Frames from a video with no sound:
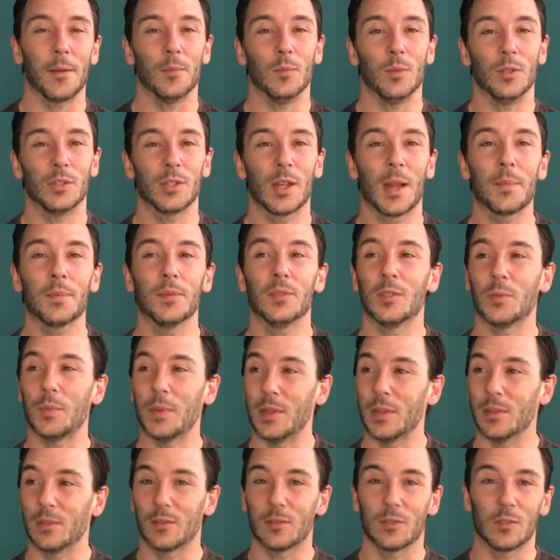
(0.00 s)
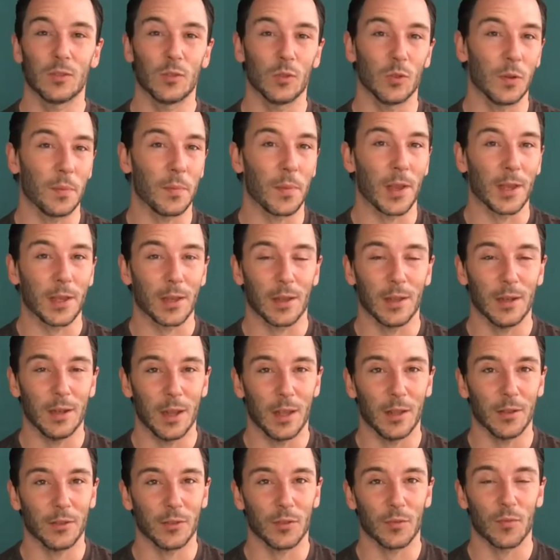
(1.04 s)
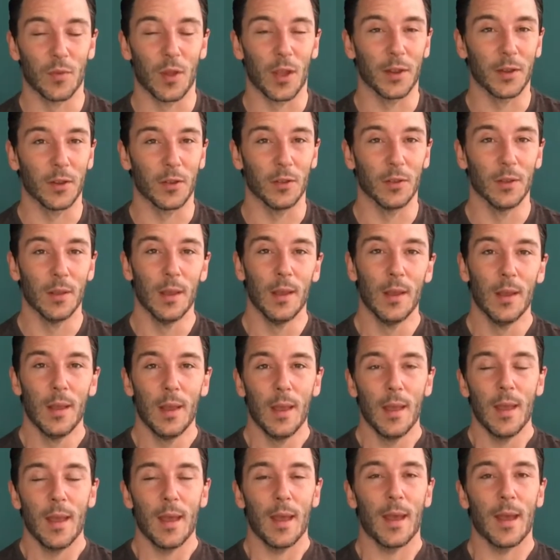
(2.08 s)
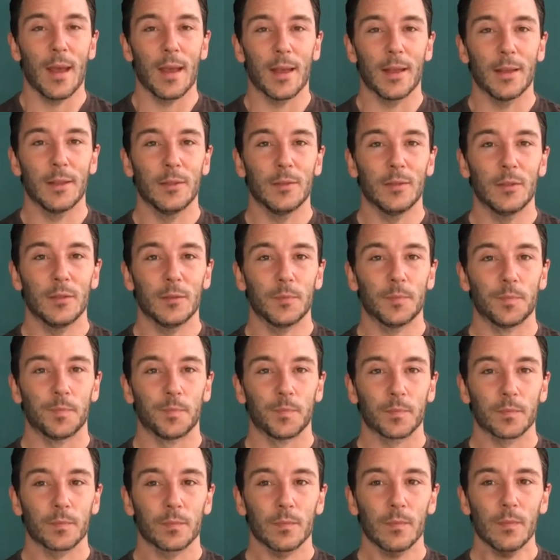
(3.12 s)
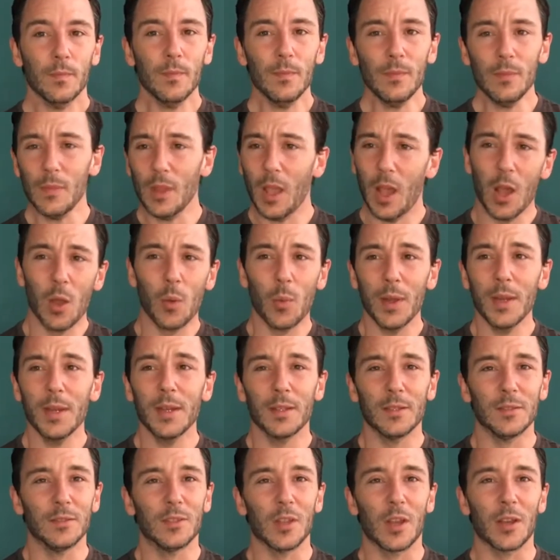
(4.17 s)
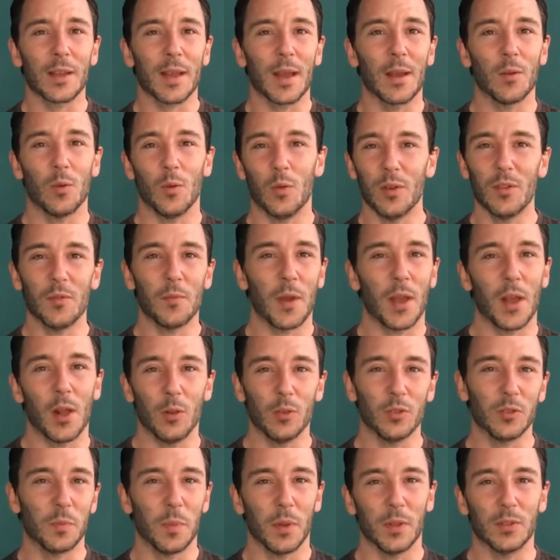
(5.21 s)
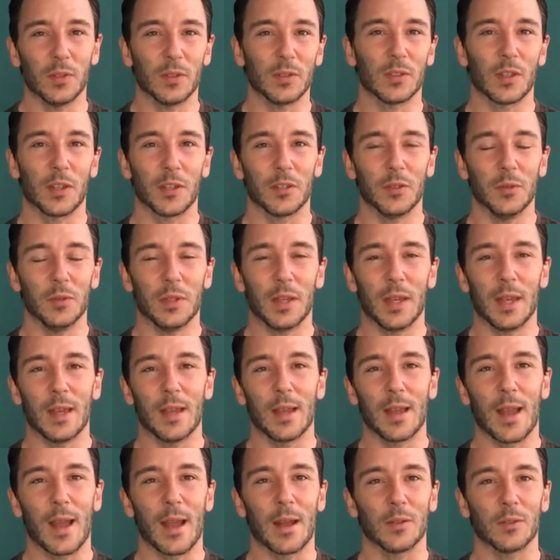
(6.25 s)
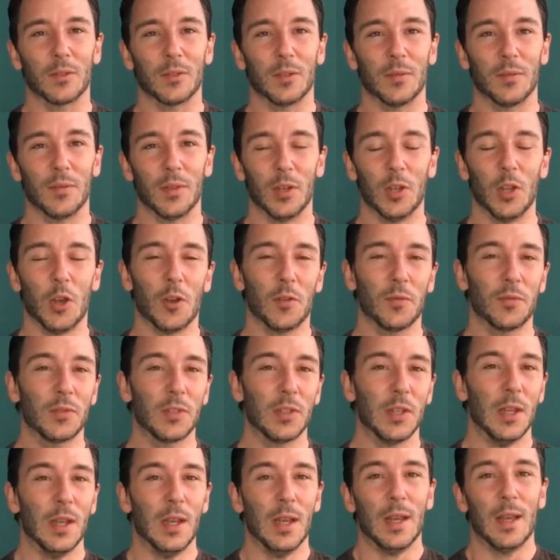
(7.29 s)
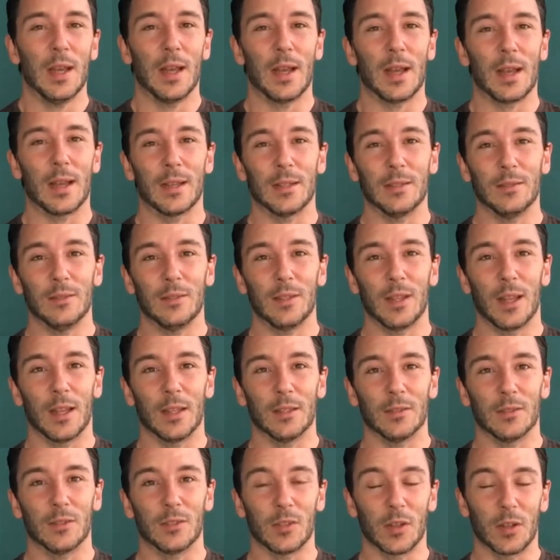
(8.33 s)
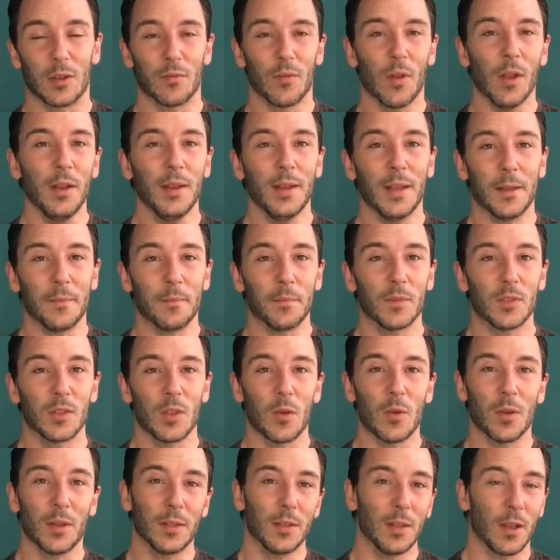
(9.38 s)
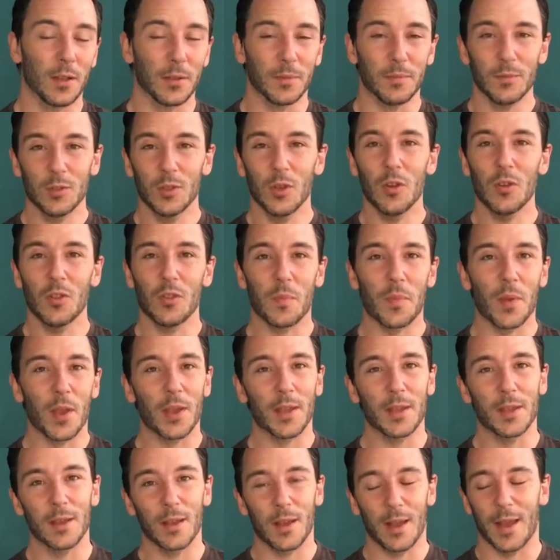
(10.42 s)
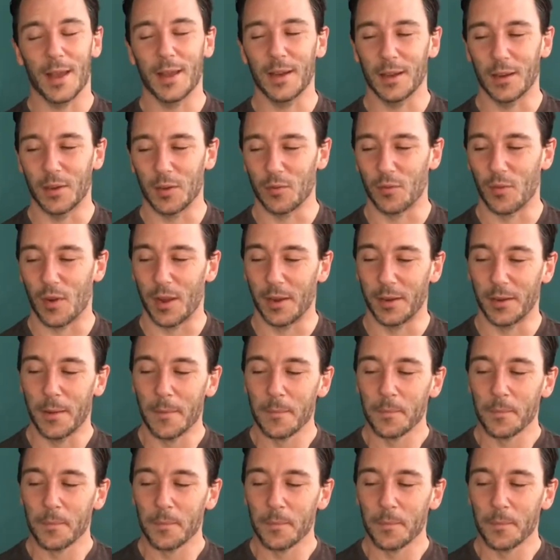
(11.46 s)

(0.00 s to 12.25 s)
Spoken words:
which happens to be the sort of bike I learned to ride on. And I went and dug out all of my old motorcycle gear out of the loft and started riding. So I got on the bike, I had a little ride,